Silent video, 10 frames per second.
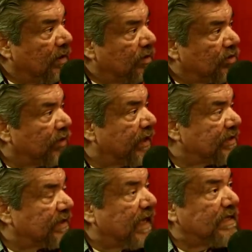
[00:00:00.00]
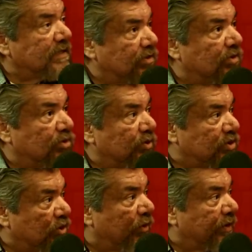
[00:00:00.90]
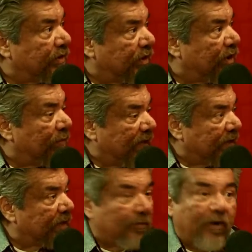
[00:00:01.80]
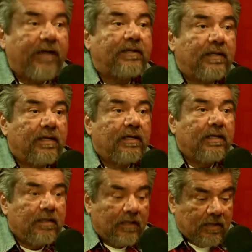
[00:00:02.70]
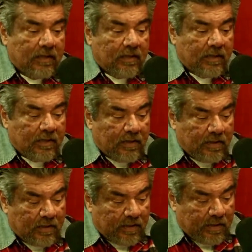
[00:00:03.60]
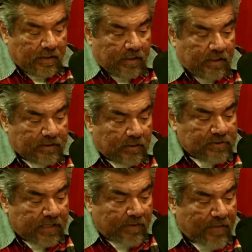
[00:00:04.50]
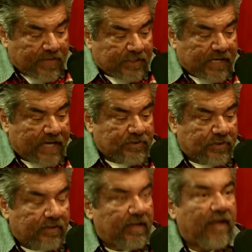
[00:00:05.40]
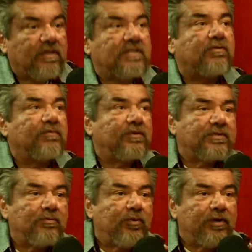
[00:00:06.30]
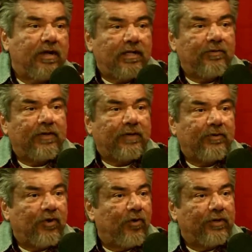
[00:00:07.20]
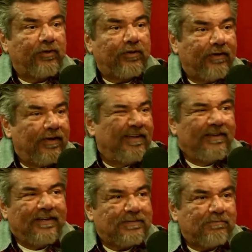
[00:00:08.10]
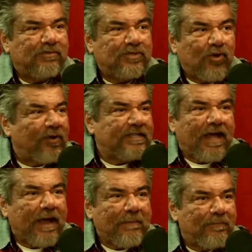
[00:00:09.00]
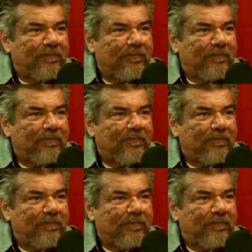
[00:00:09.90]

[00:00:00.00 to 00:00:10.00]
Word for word: So that it stays to a story, that you're not making it up, right? Yeah. Well, I was going to tell them the truth. I don't know. It's almost like a magic castle. Do they have this over there somewhere in Hollywood? Like, where you go in there and it's story time?